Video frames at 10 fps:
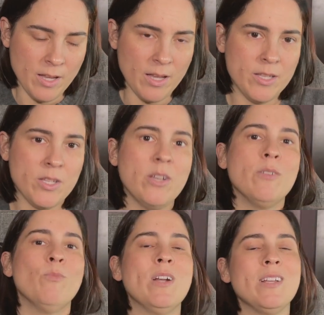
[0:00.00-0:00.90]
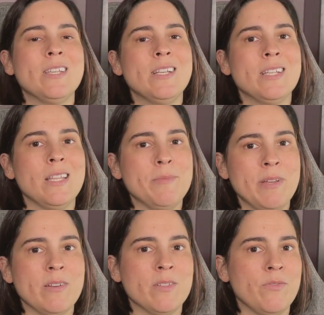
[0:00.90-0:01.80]
so when I say daily
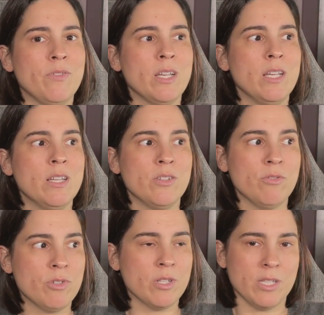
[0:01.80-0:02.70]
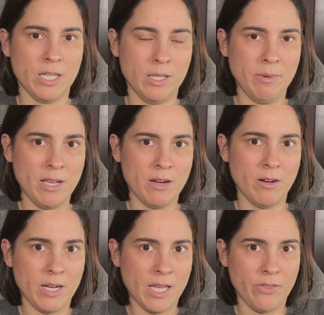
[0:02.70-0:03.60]
beater, it's a fucking indulgent daily beater.
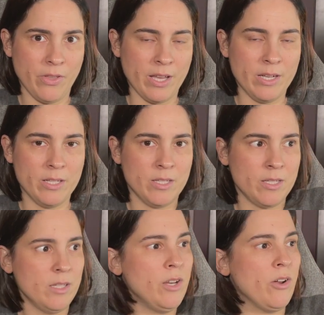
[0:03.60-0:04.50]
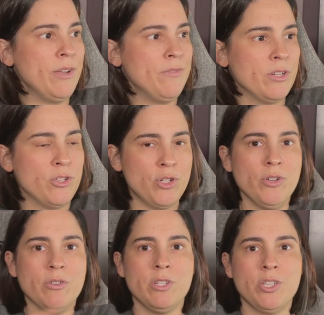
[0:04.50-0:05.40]
I get that. It's, you know, even a
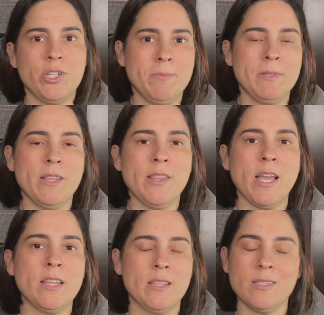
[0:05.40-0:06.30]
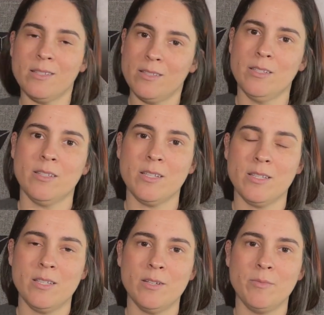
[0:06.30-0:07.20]
Tudor is cheaper than that's
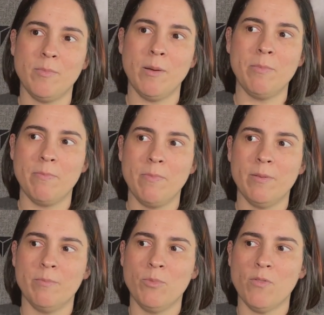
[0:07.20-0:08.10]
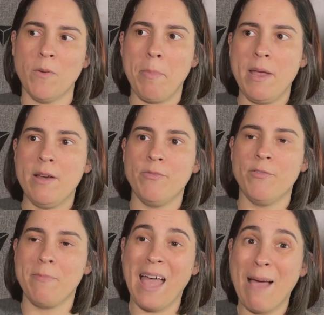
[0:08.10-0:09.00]
considered more of a beater
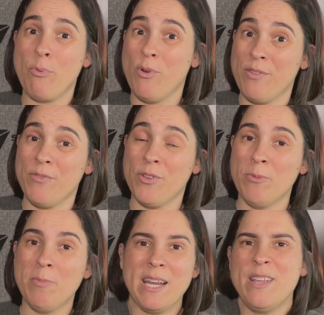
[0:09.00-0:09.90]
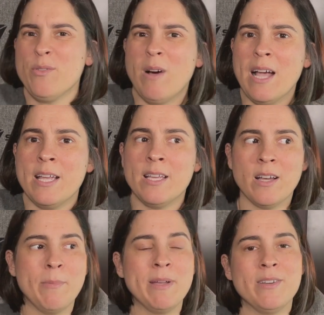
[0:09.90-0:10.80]
from that point of view. But either way,
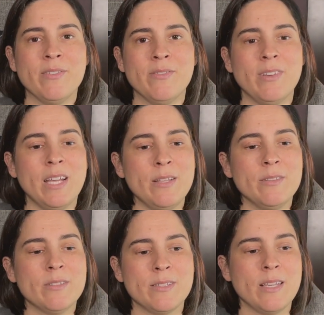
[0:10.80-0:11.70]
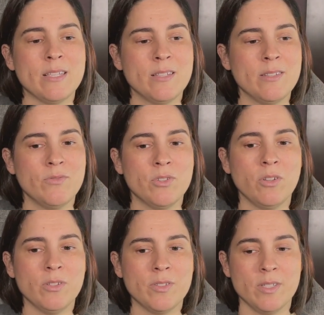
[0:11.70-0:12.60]
I mean, anything that's thousands of
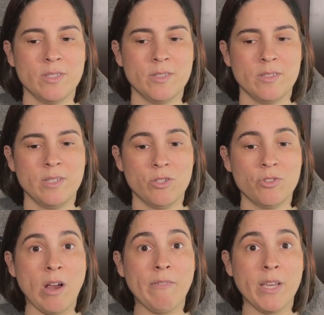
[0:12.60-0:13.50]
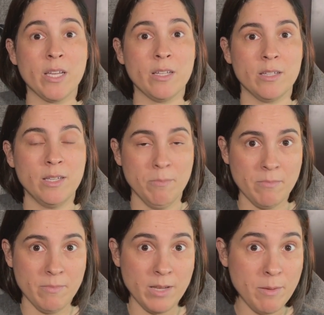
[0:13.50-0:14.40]
dollars is extravagant
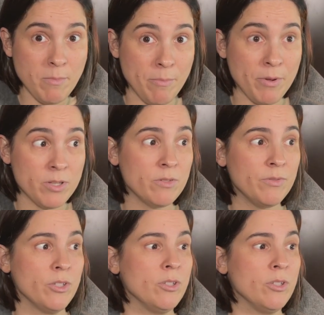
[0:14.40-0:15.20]
in my personal view.